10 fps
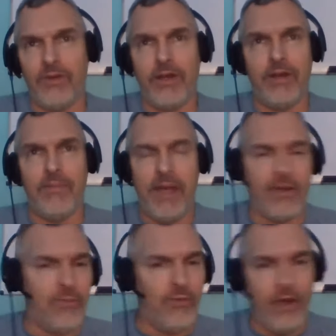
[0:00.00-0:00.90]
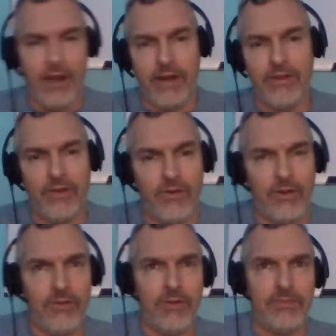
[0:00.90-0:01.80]
We're going to make them run out of the
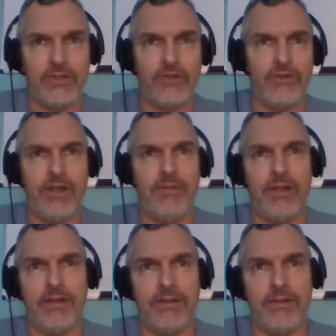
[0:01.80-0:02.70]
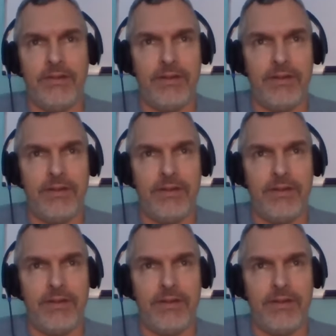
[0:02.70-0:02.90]
courtroom screaming.